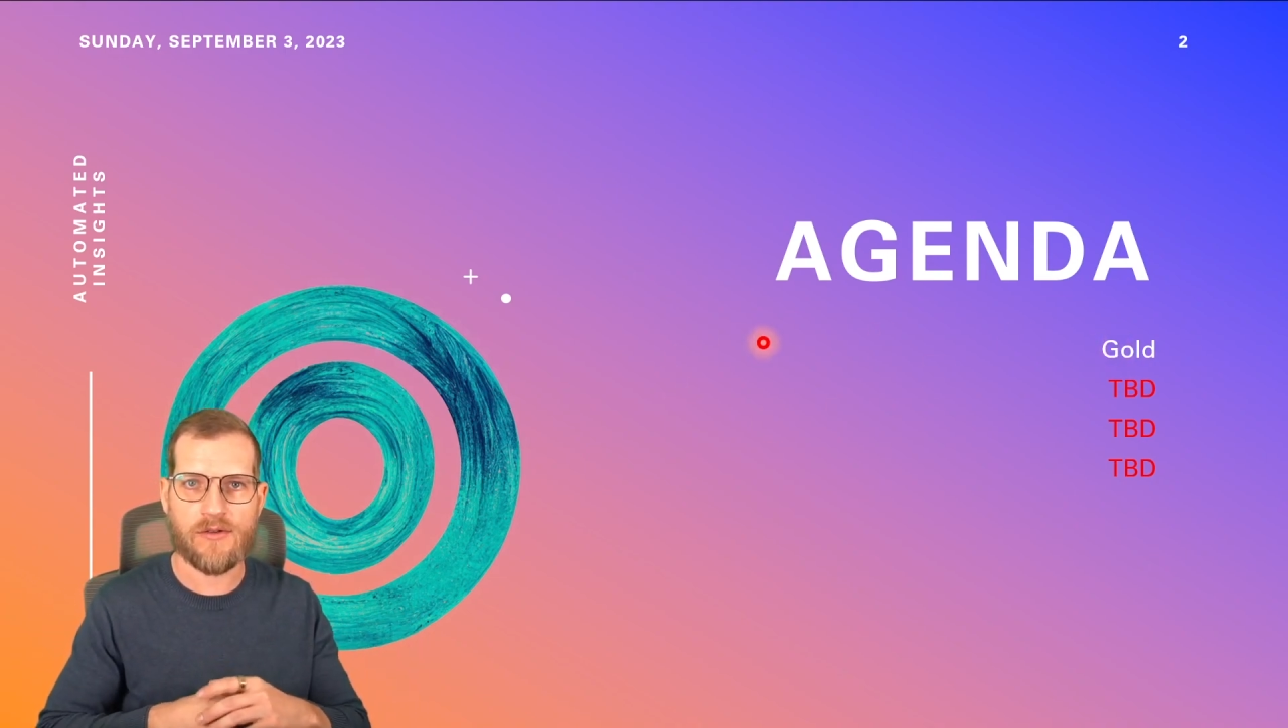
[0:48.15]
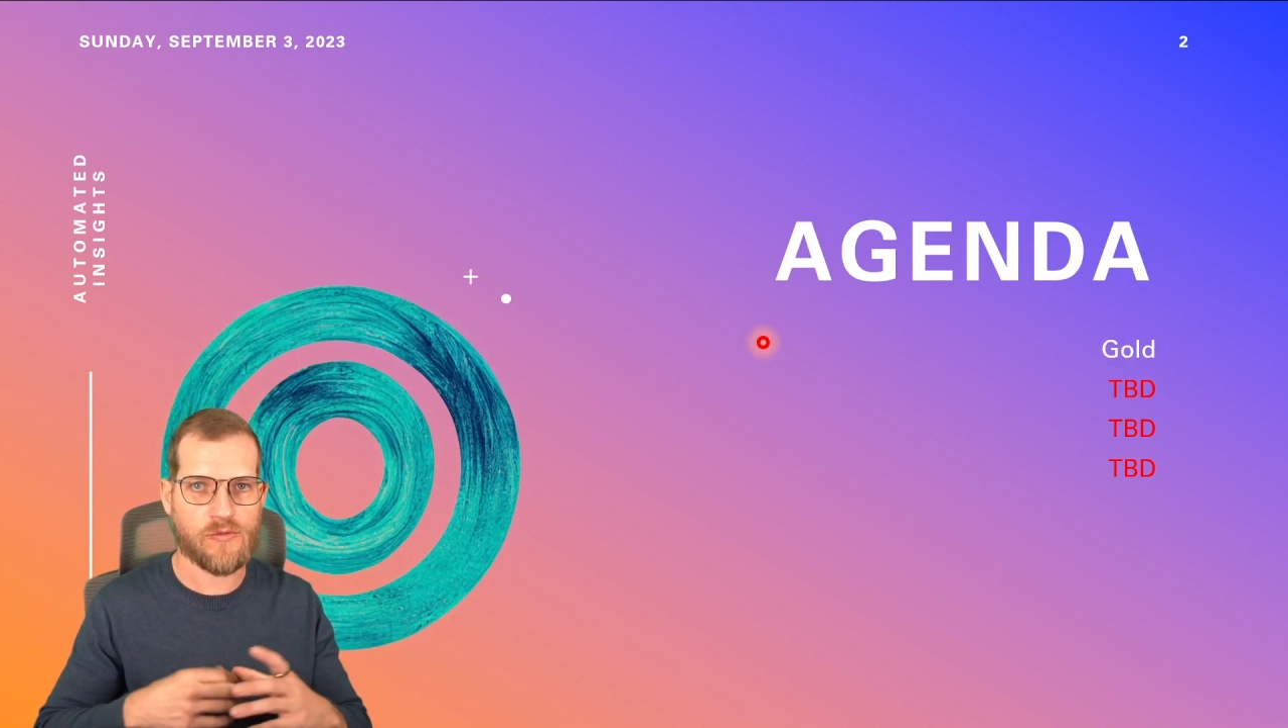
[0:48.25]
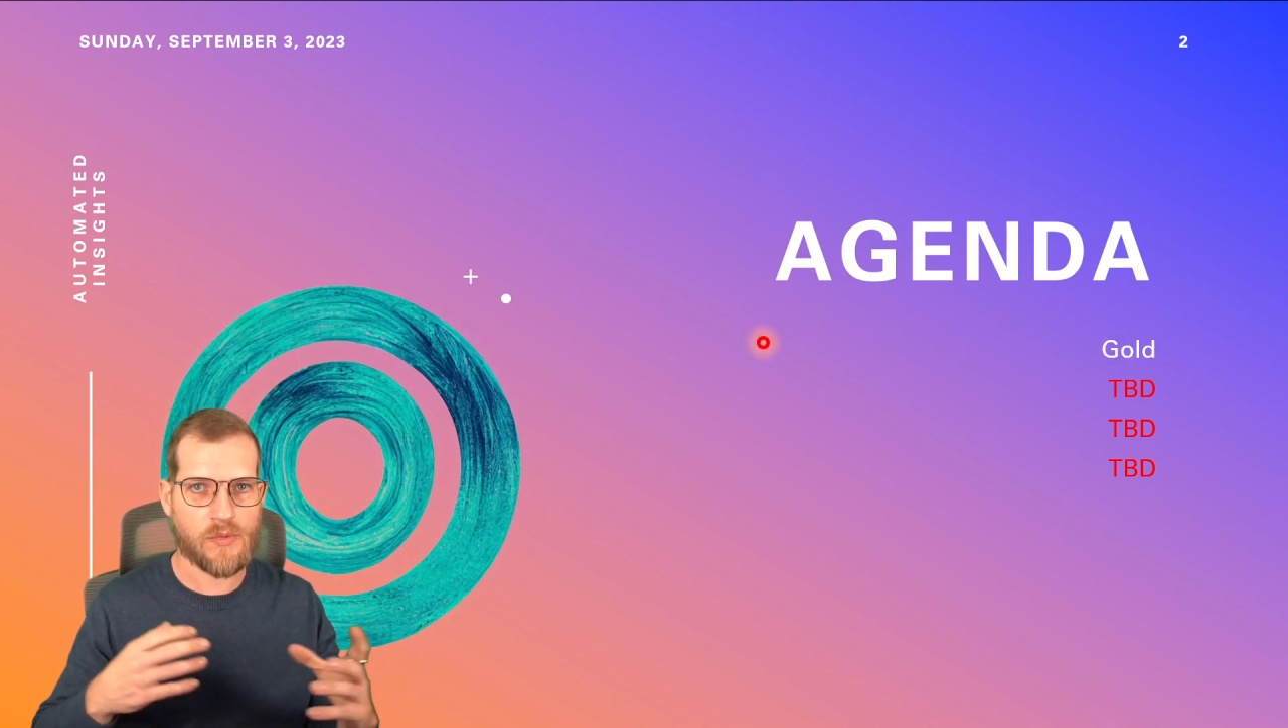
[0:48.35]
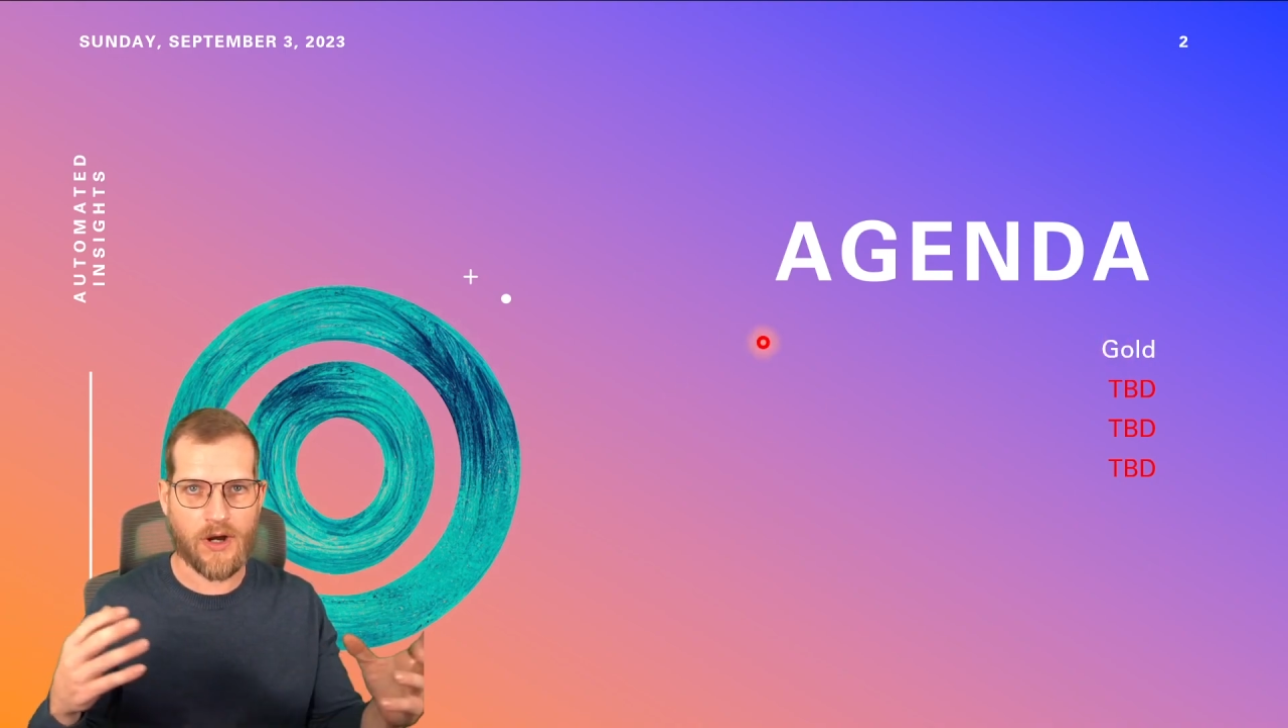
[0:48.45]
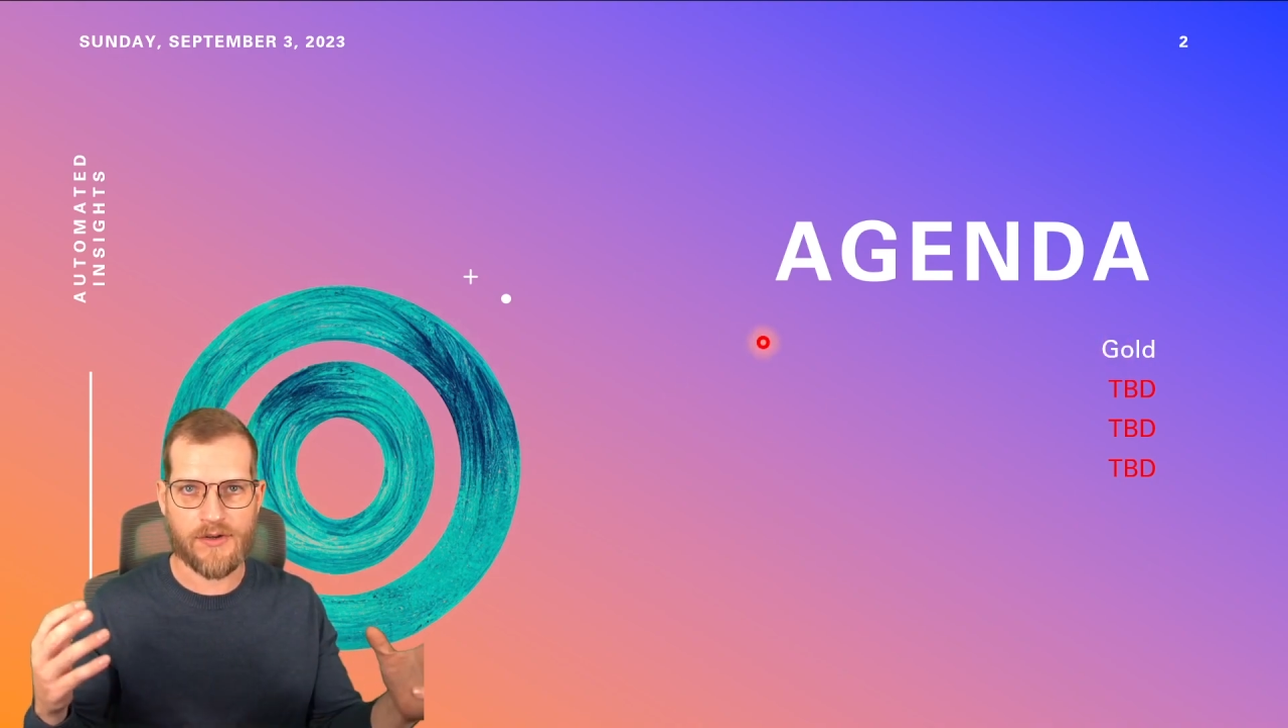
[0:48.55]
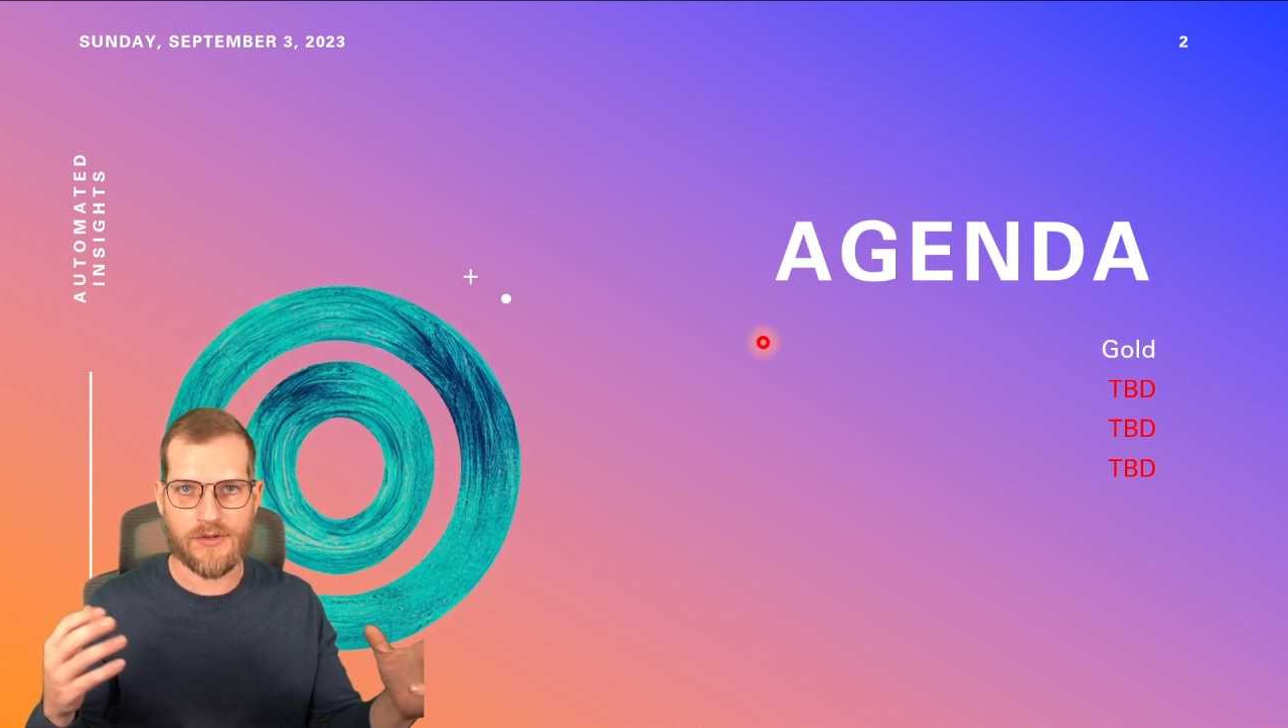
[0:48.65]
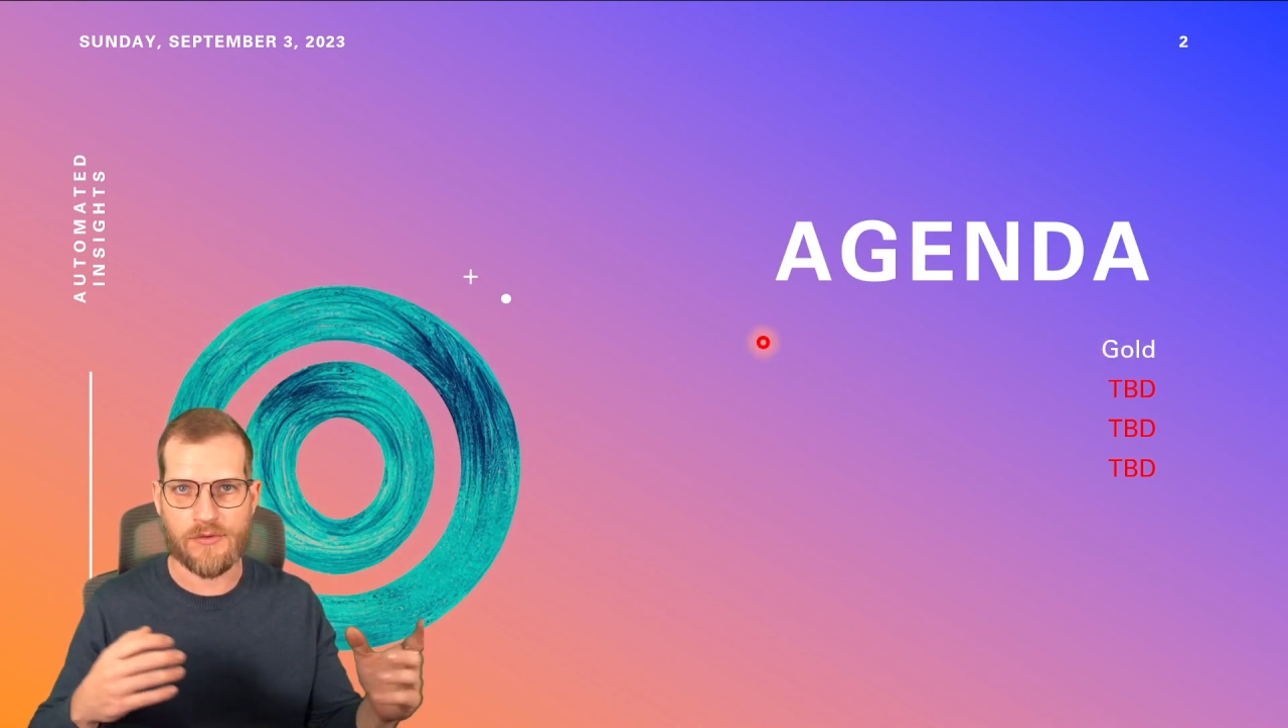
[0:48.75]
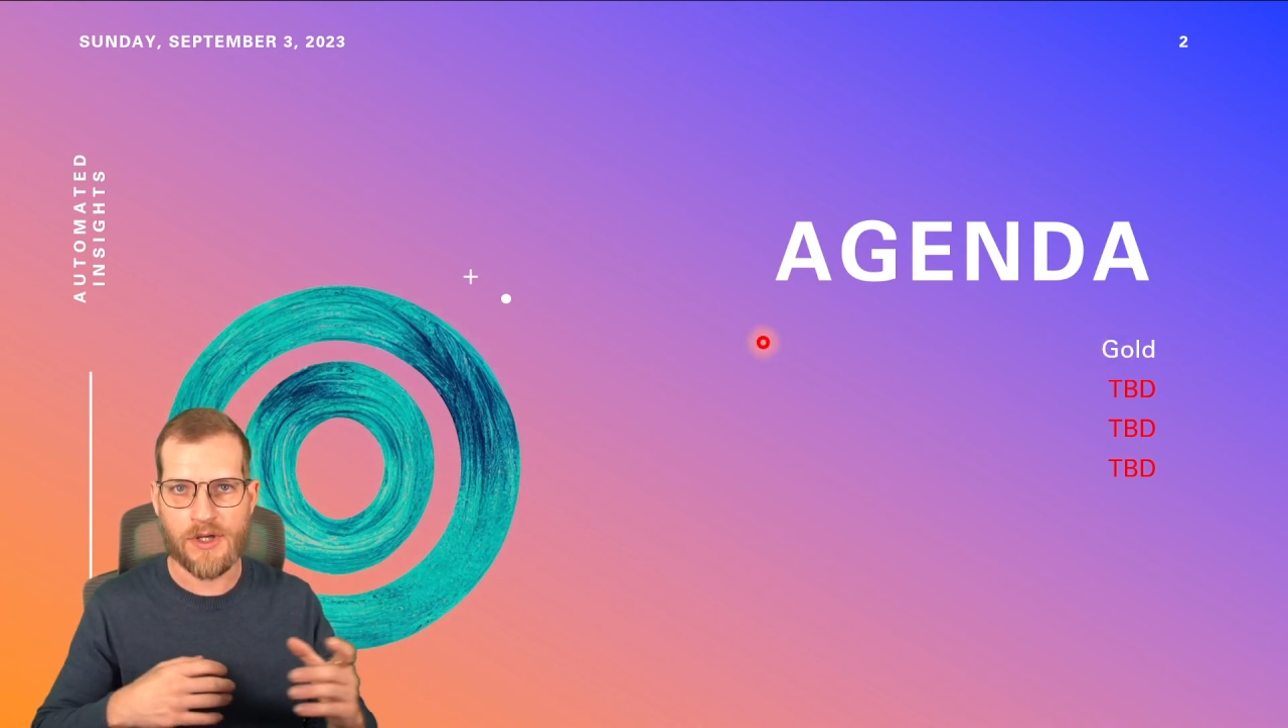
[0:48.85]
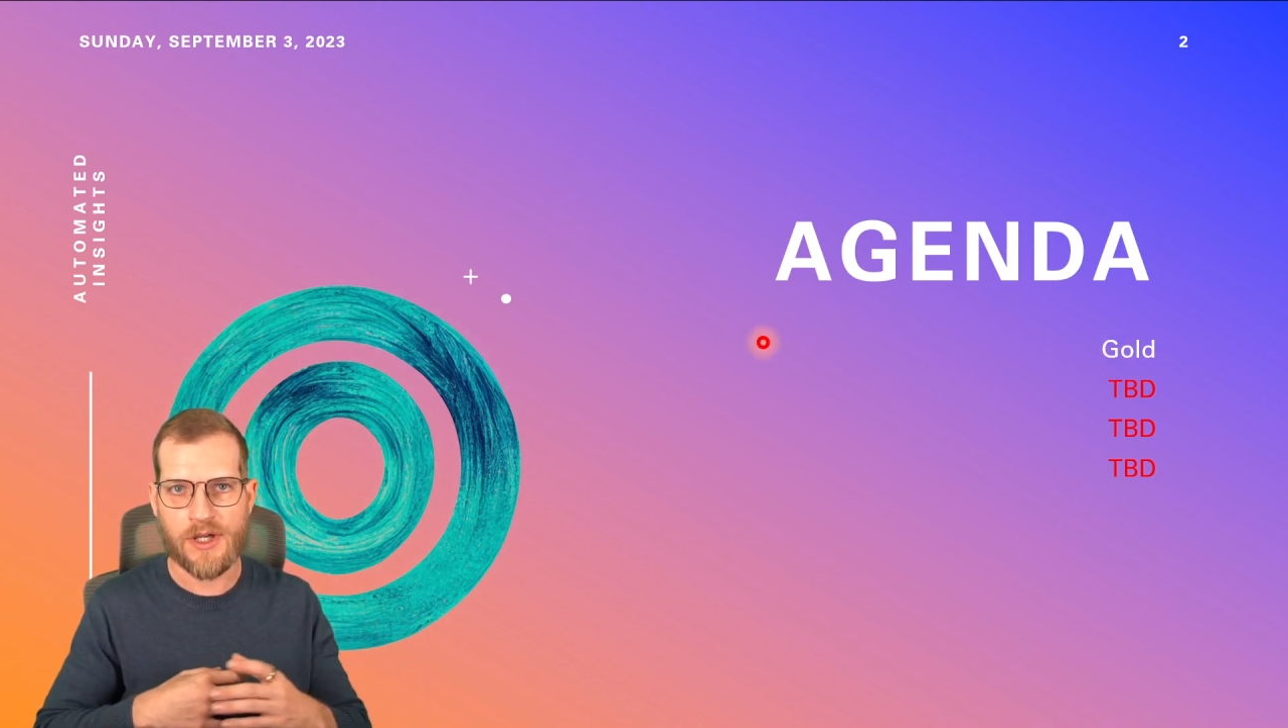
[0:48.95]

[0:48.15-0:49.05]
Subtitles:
We'll probably do